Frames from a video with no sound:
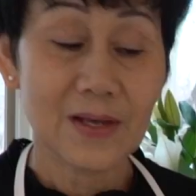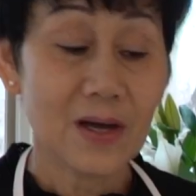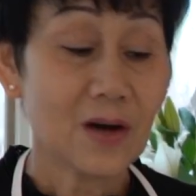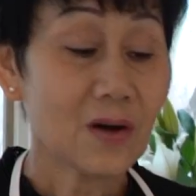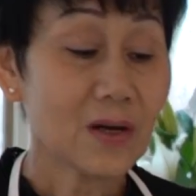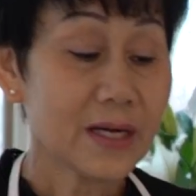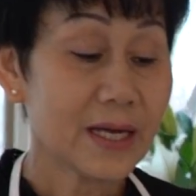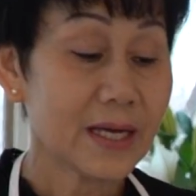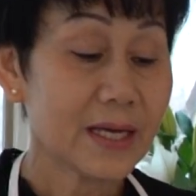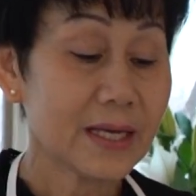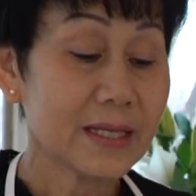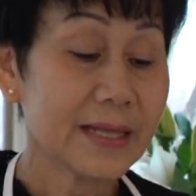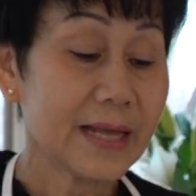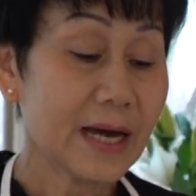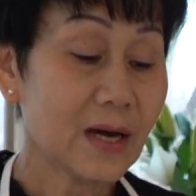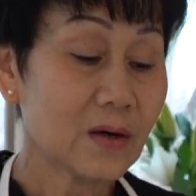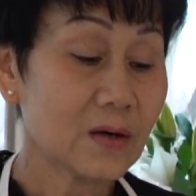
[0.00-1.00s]
Okay,
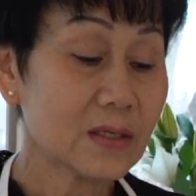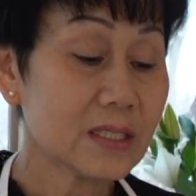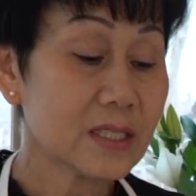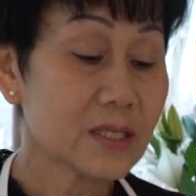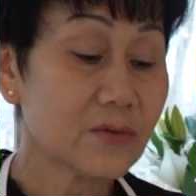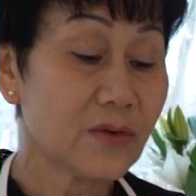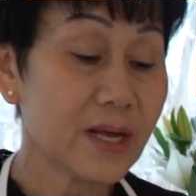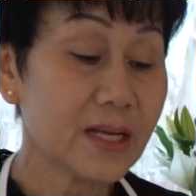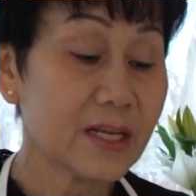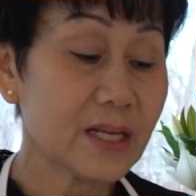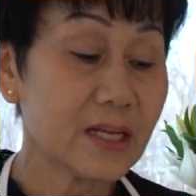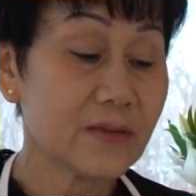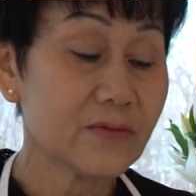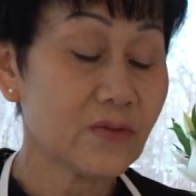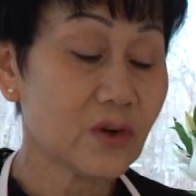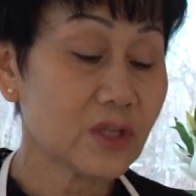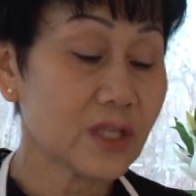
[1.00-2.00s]
now it's
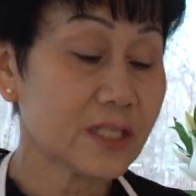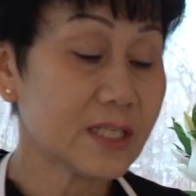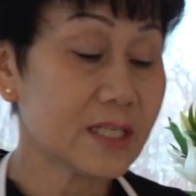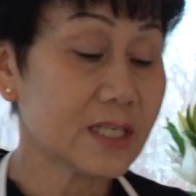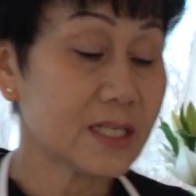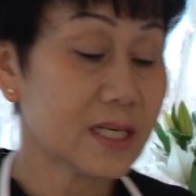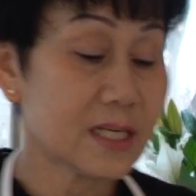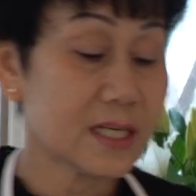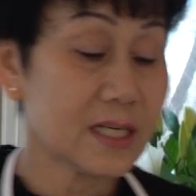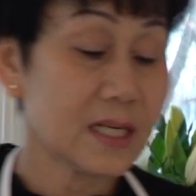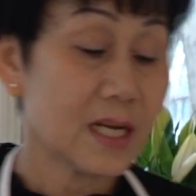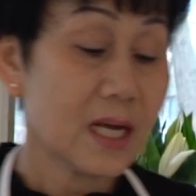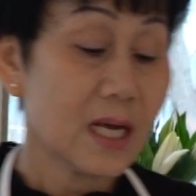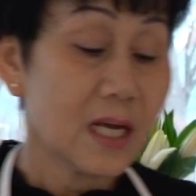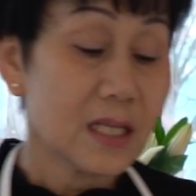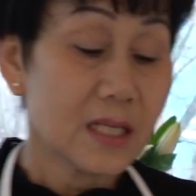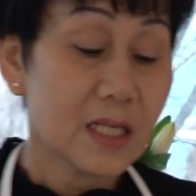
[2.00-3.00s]
ready for the chicken.
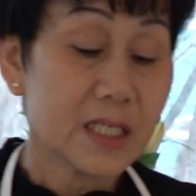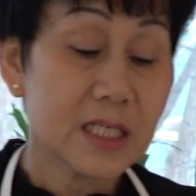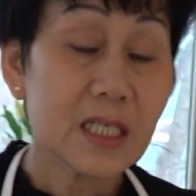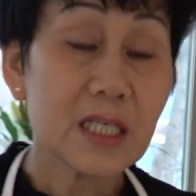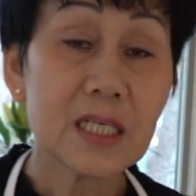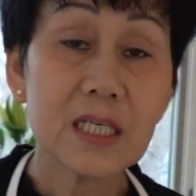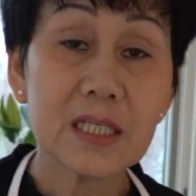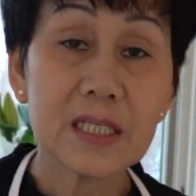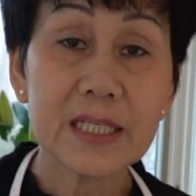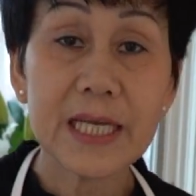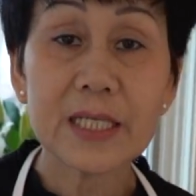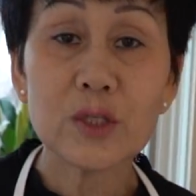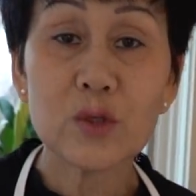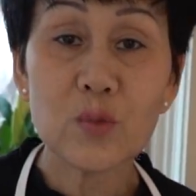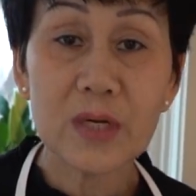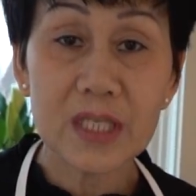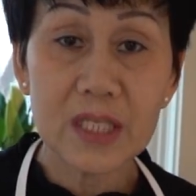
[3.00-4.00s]
The chicken
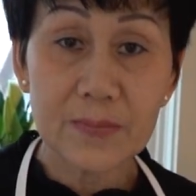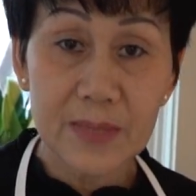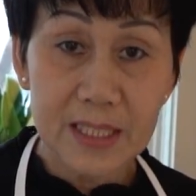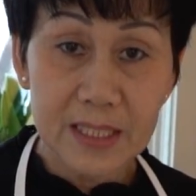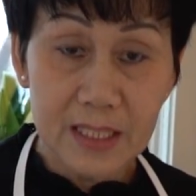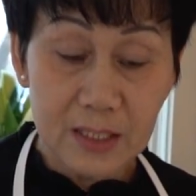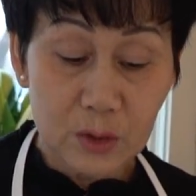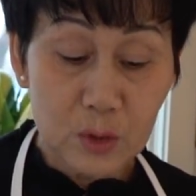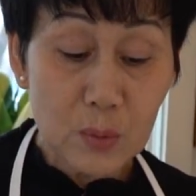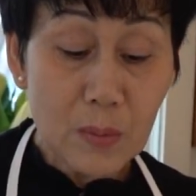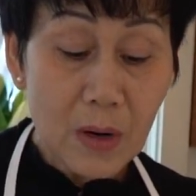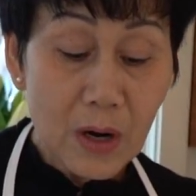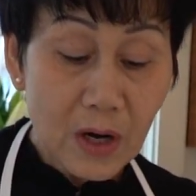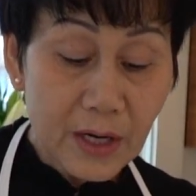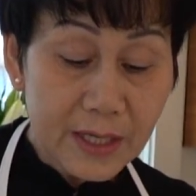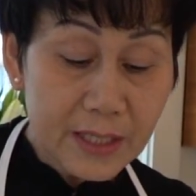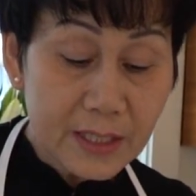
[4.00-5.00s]
takes 20 minutes to
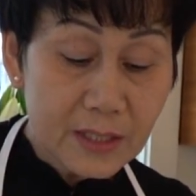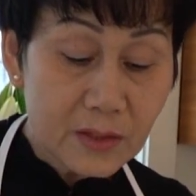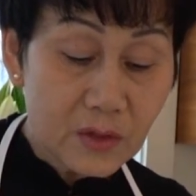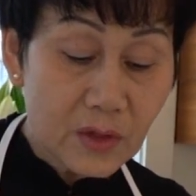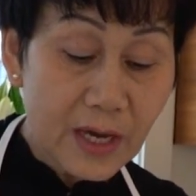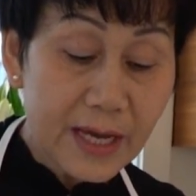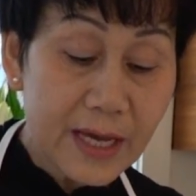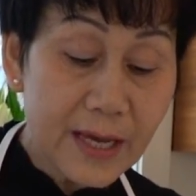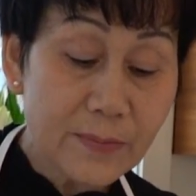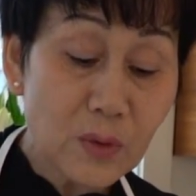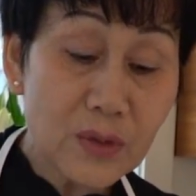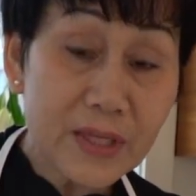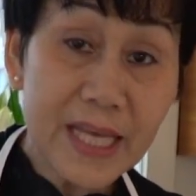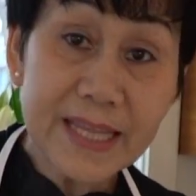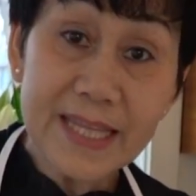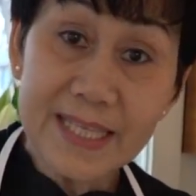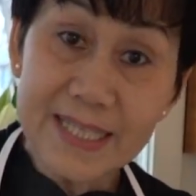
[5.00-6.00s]
boil, so I have to
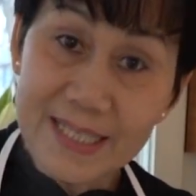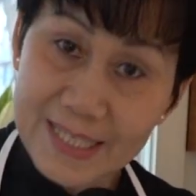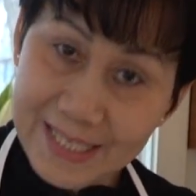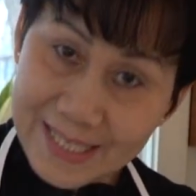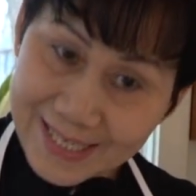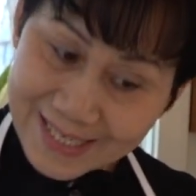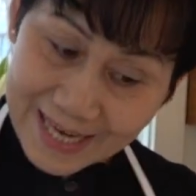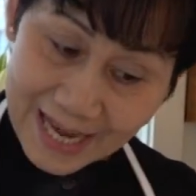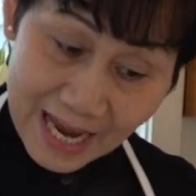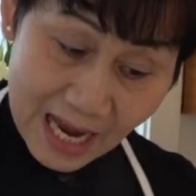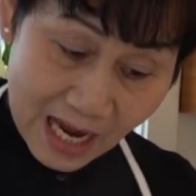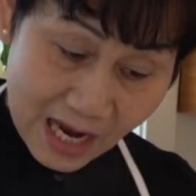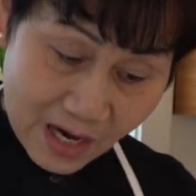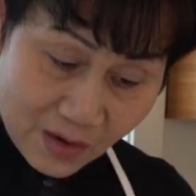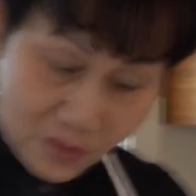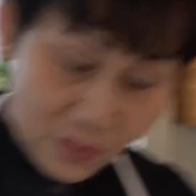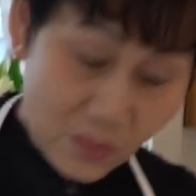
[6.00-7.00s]
take the chicken
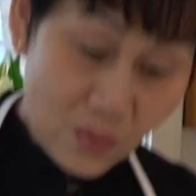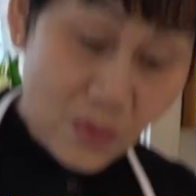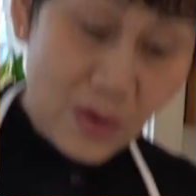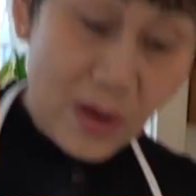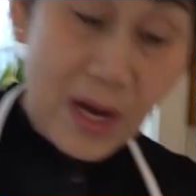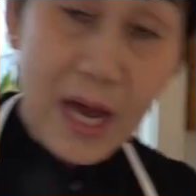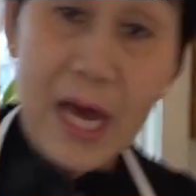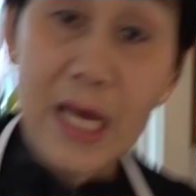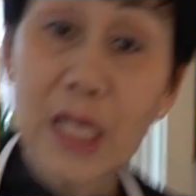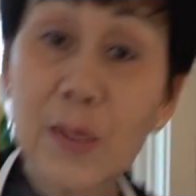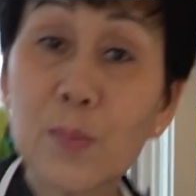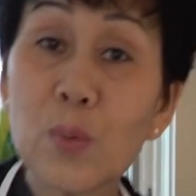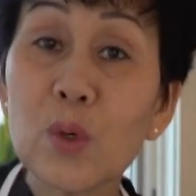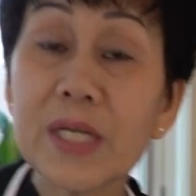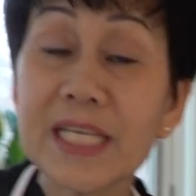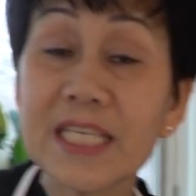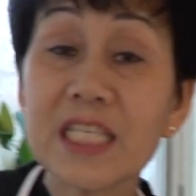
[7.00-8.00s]
out and I
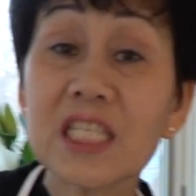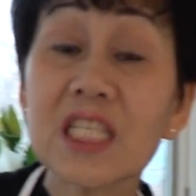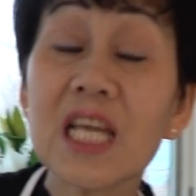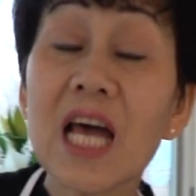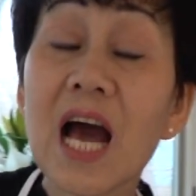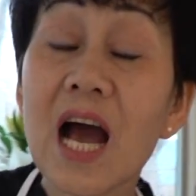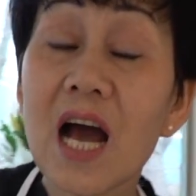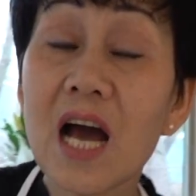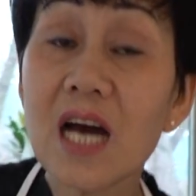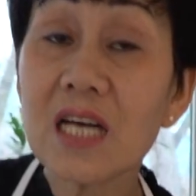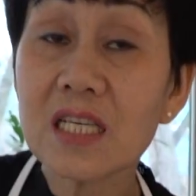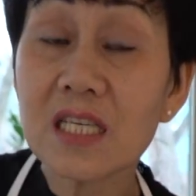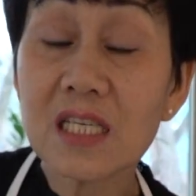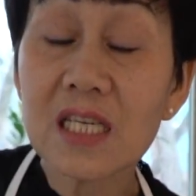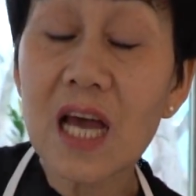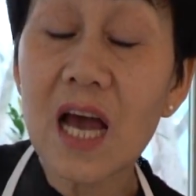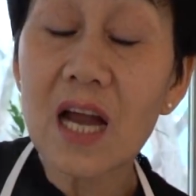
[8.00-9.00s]
put a
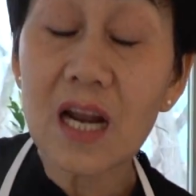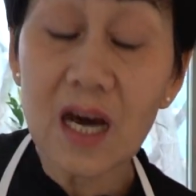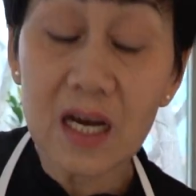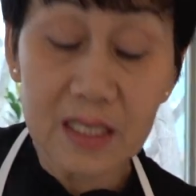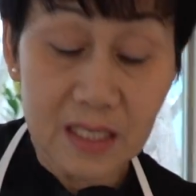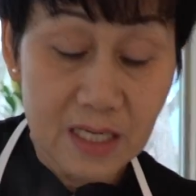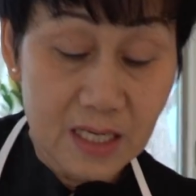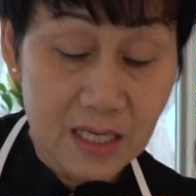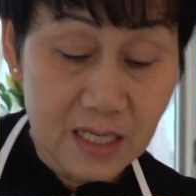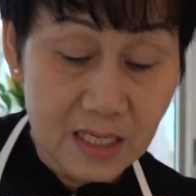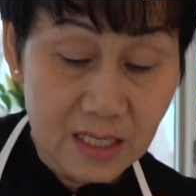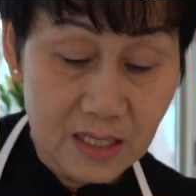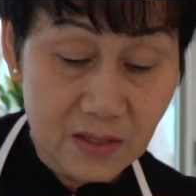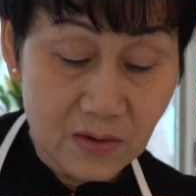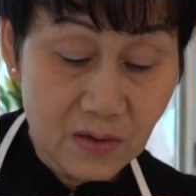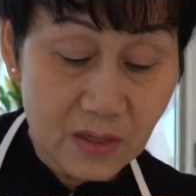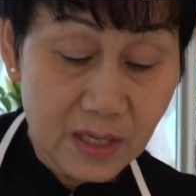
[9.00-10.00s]
shallot in,
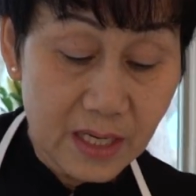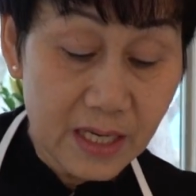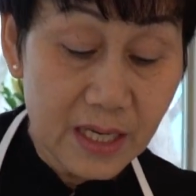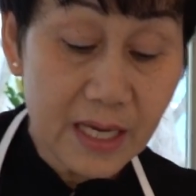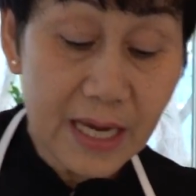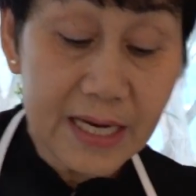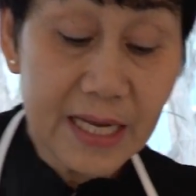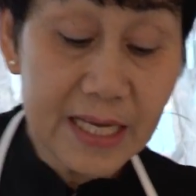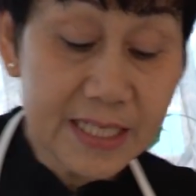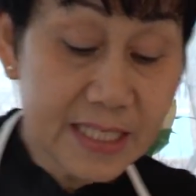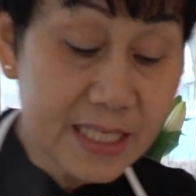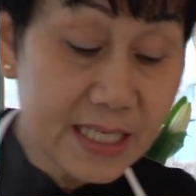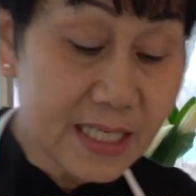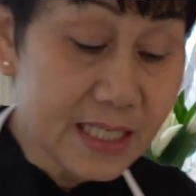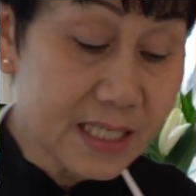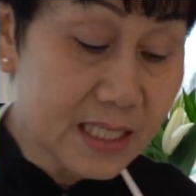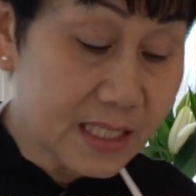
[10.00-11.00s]
okay, and I
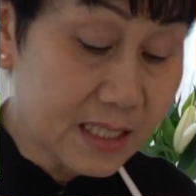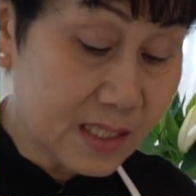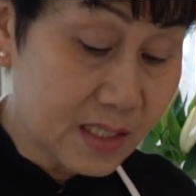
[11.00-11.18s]
season.